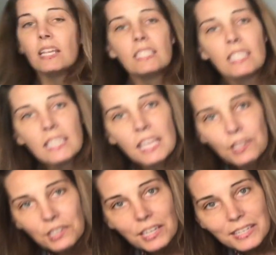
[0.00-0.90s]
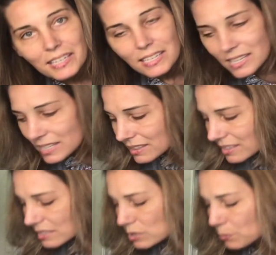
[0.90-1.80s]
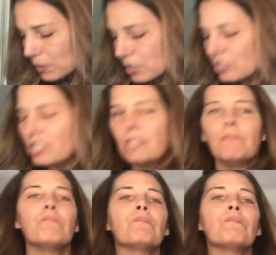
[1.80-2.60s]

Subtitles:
Today you're going to need this worksheet,